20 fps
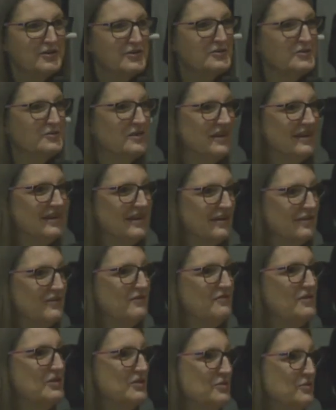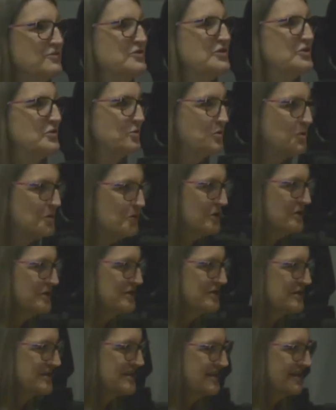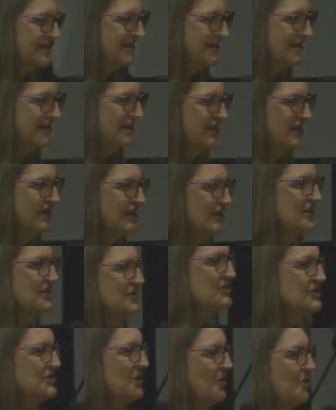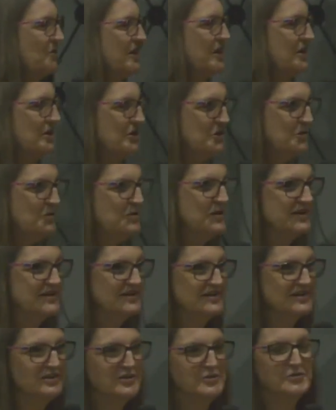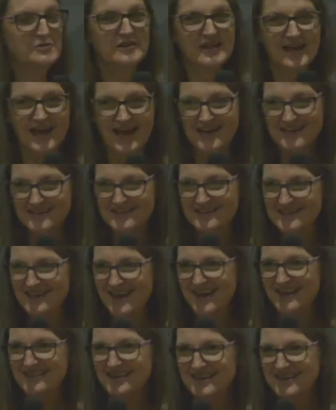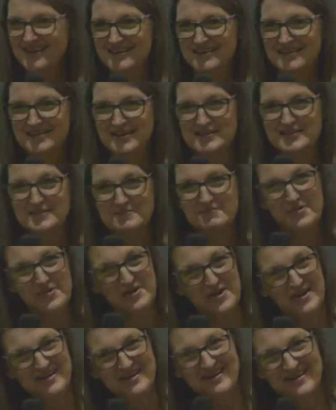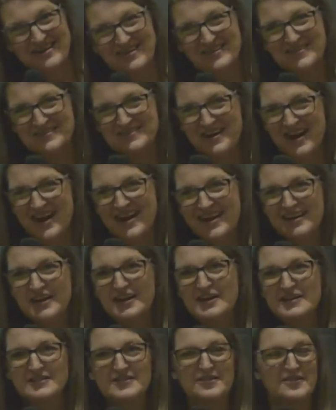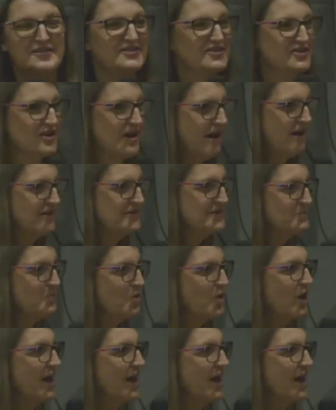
to give you tools so that you get to do less and the kid does more, right? So the child's more